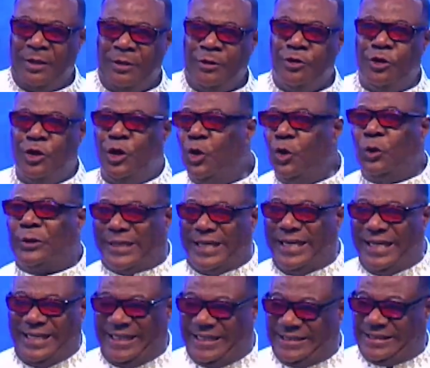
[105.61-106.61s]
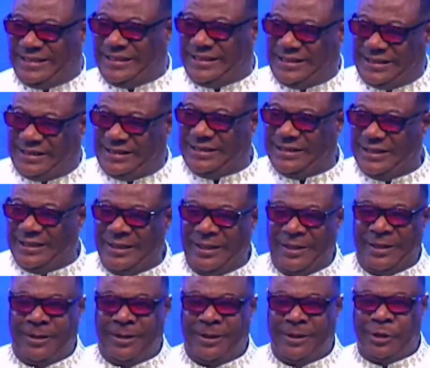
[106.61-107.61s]
new keys
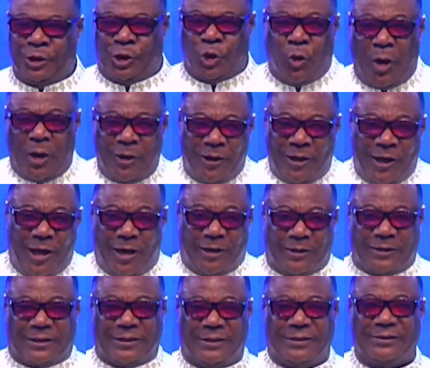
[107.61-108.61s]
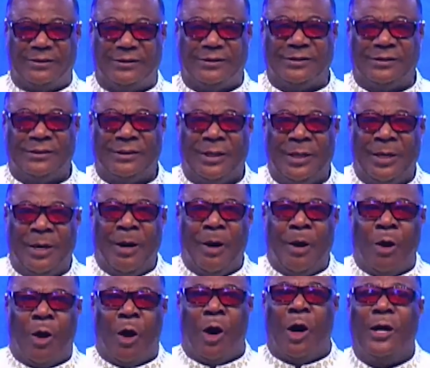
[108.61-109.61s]
to unlock
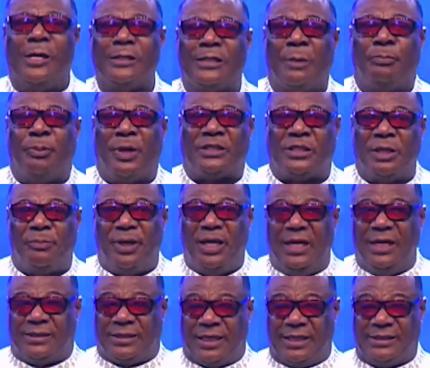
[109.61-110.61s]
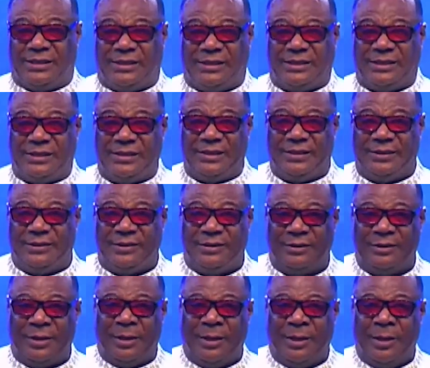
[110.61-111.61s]
all the possibilities
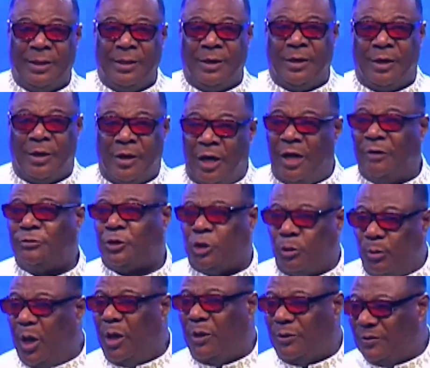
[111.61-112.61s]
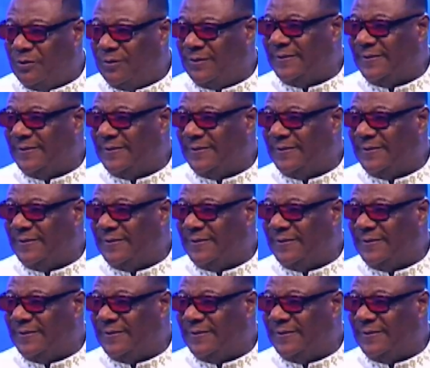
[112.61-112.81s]
of tomorrow.